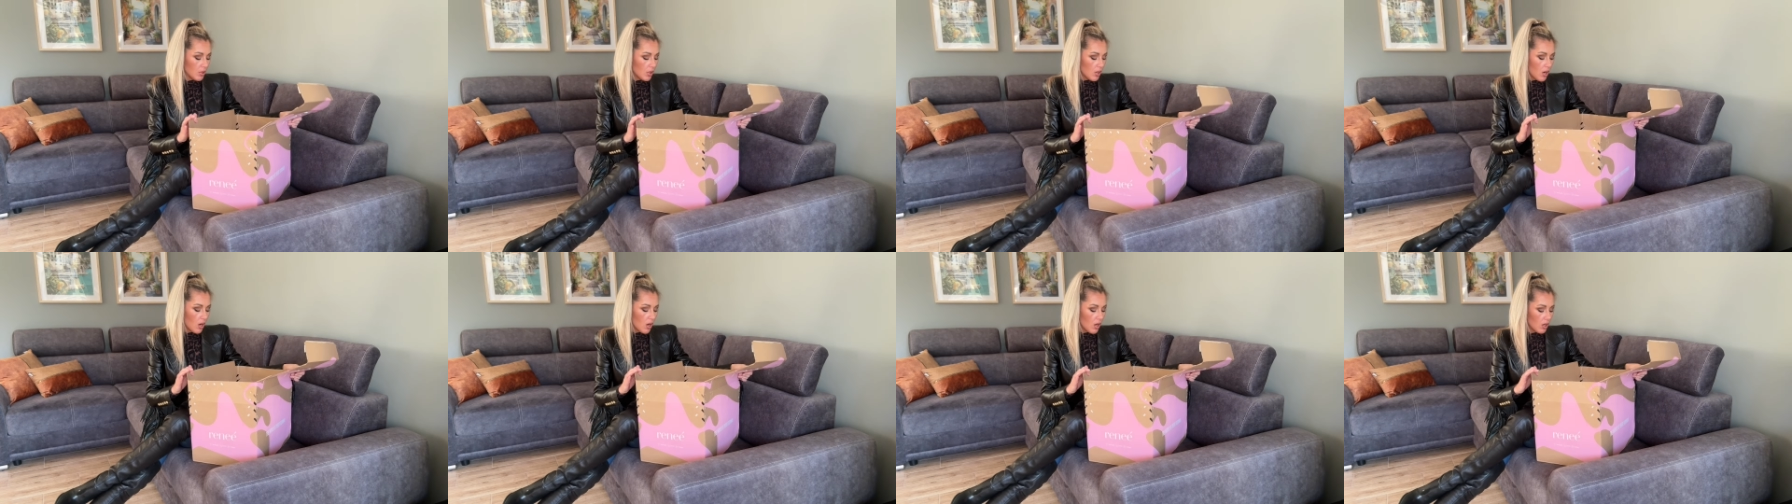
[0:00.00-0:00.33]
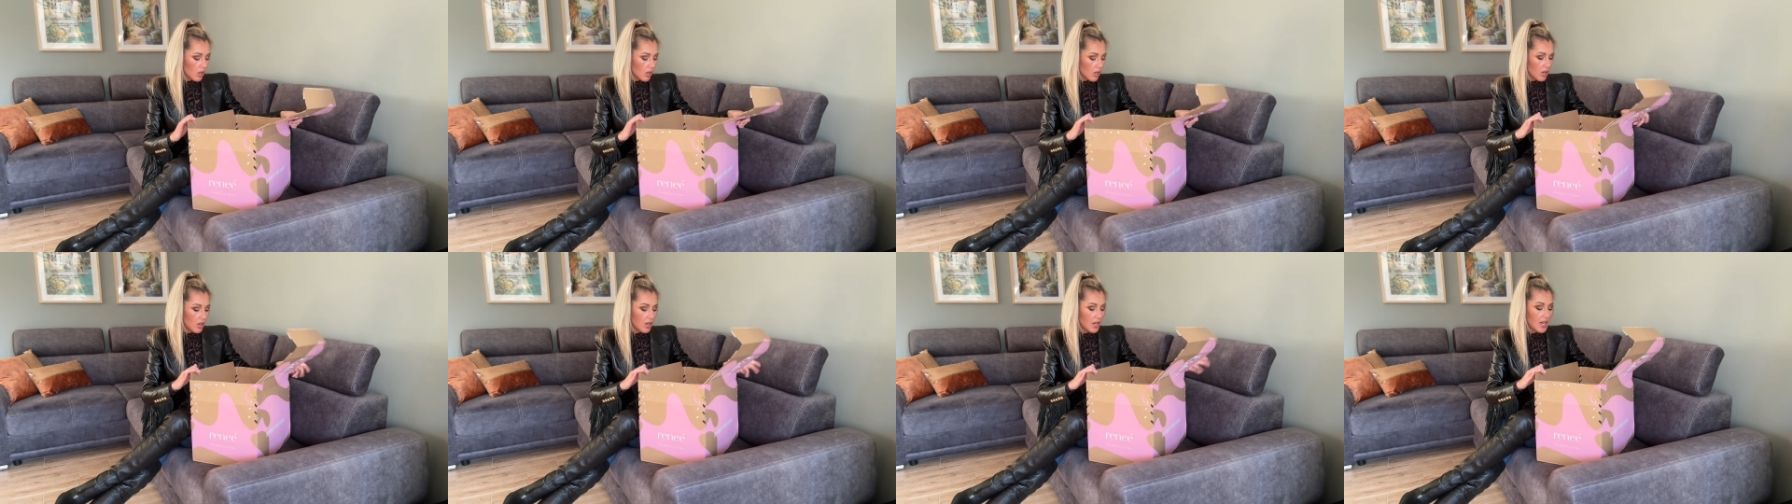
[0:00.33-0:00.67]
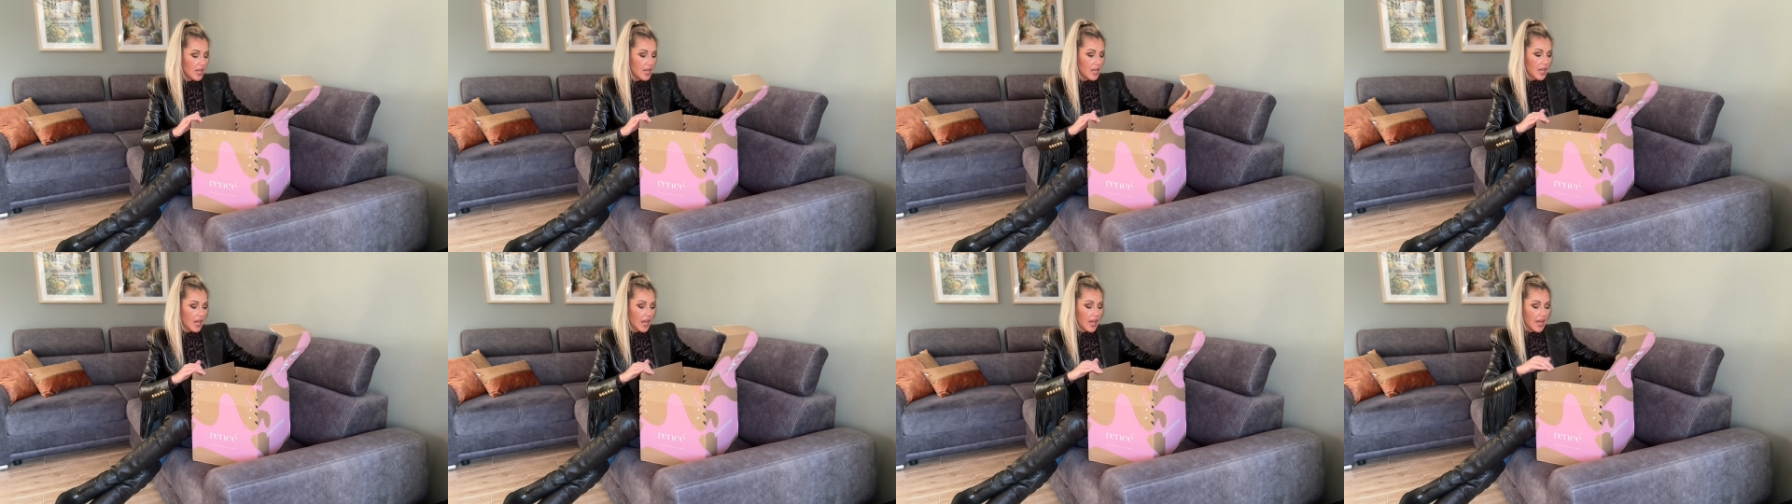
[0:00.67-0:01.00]
color
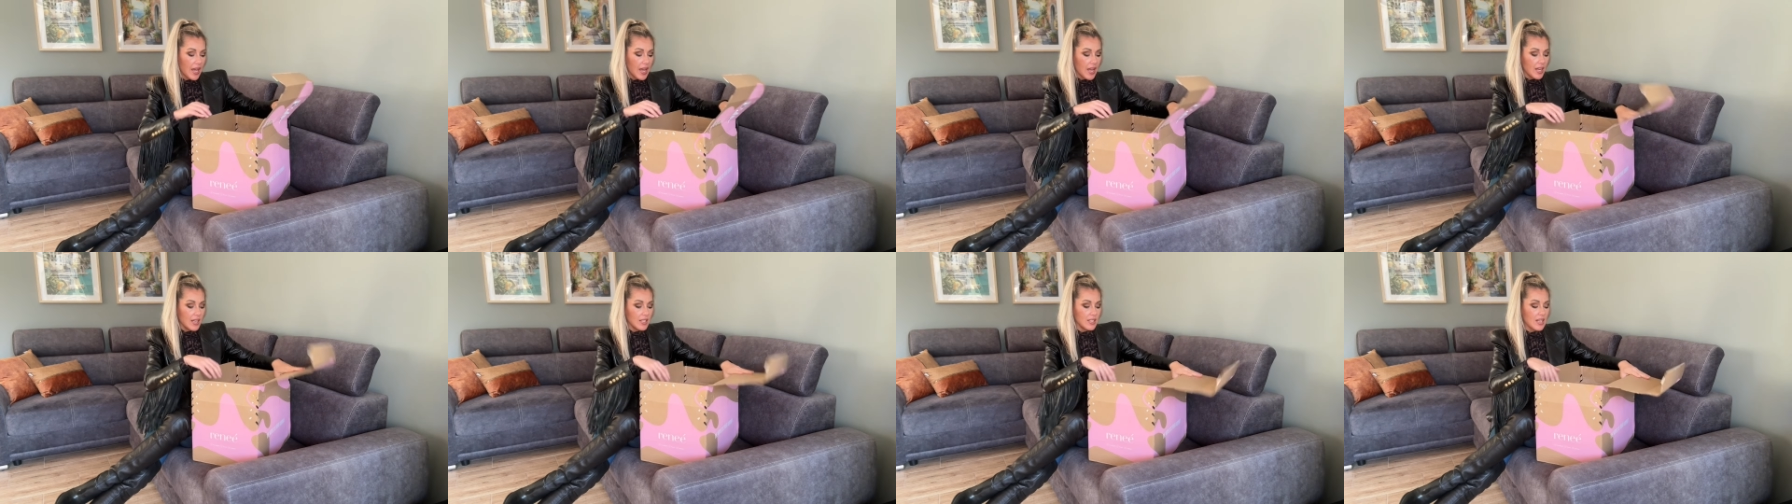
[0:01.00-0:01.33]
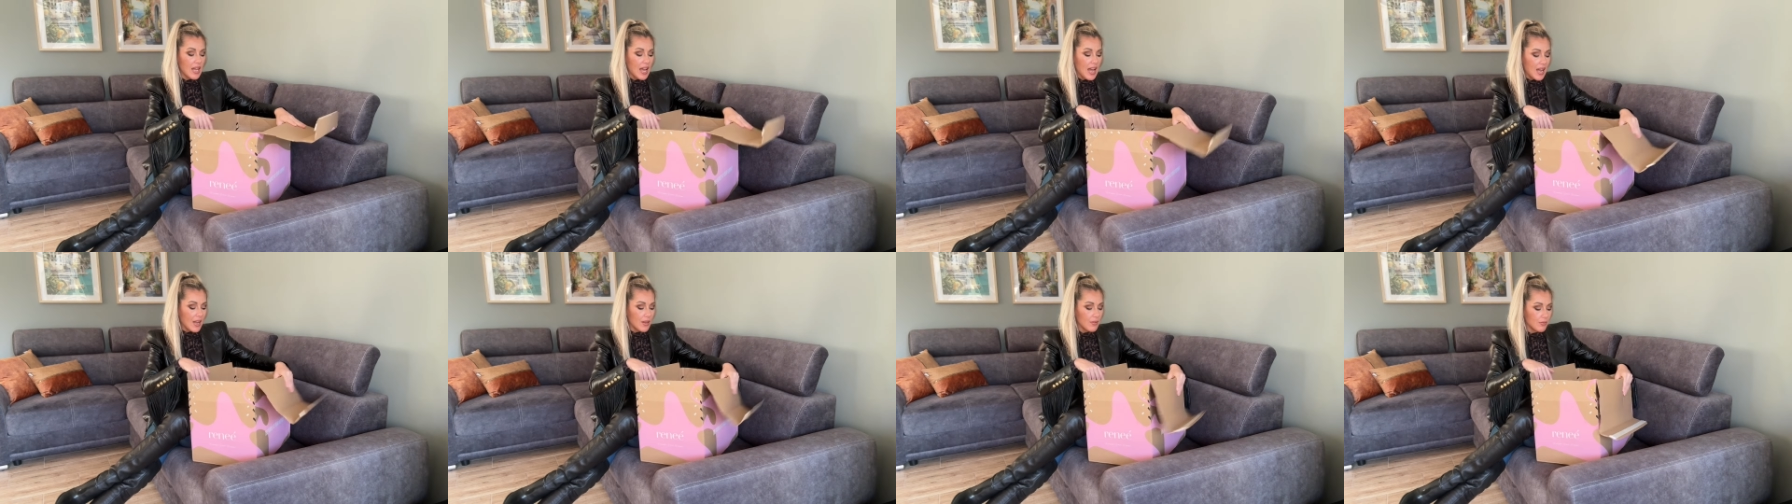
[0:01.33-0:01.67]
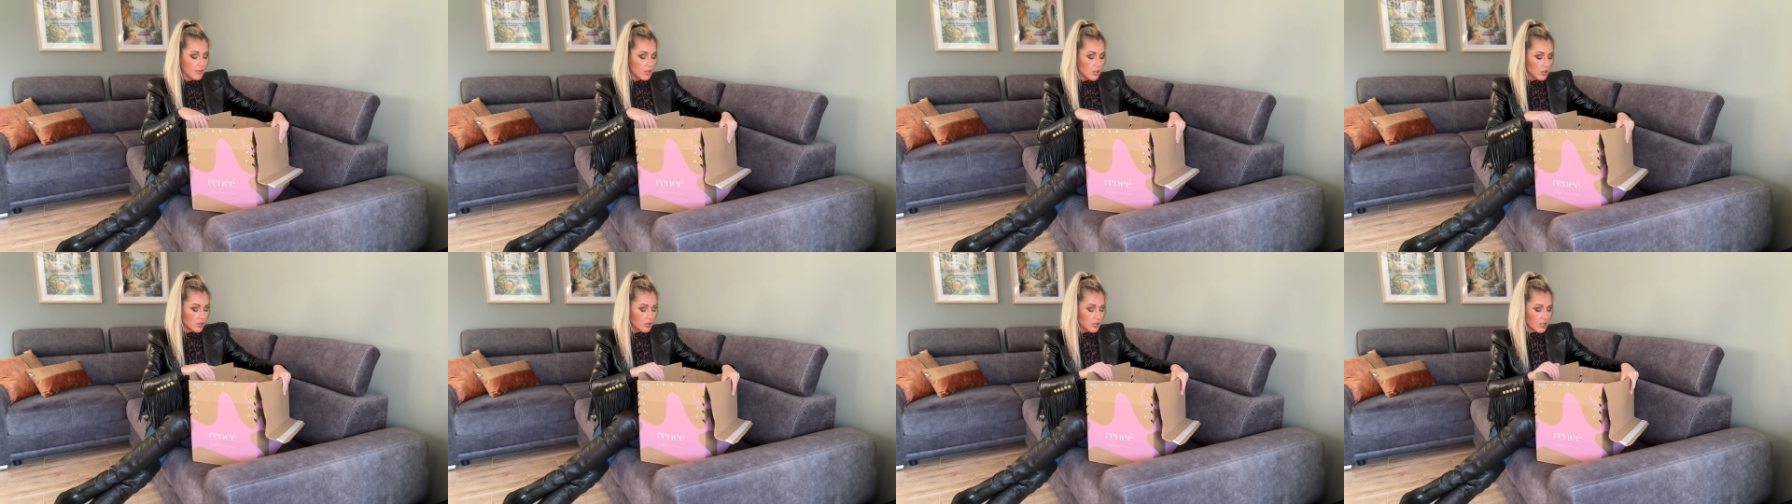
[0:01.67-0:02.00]
and I've
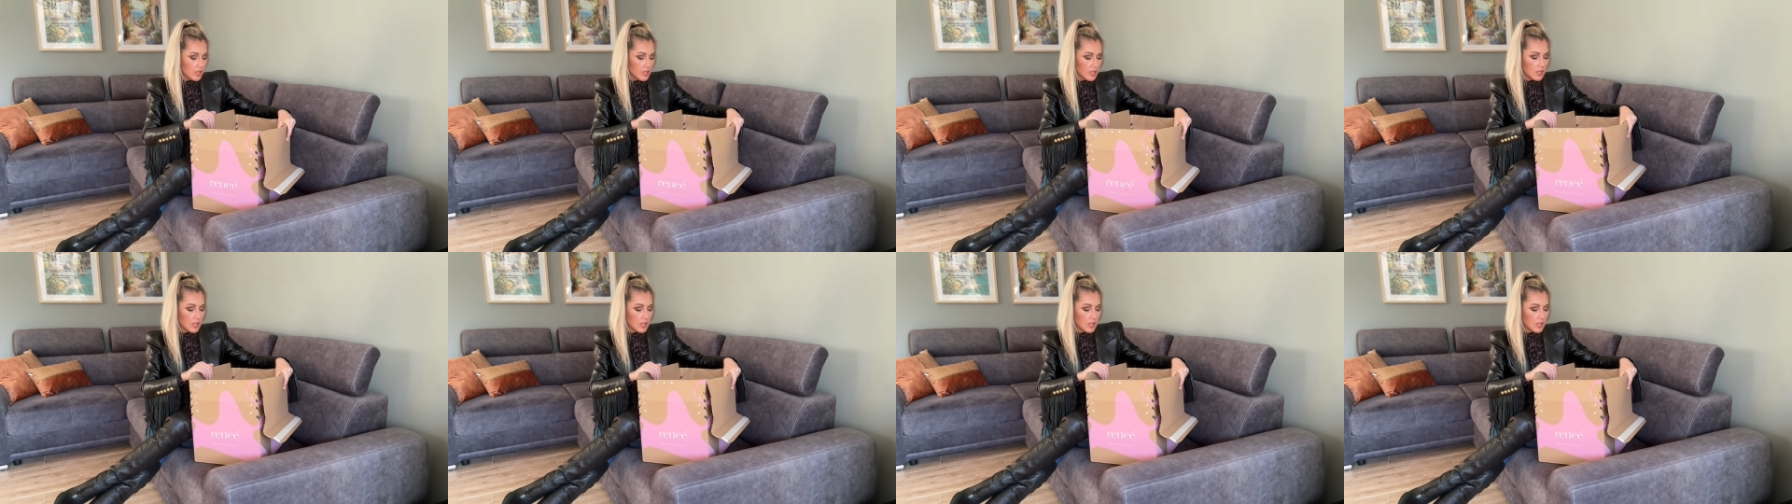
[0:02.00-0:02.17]
got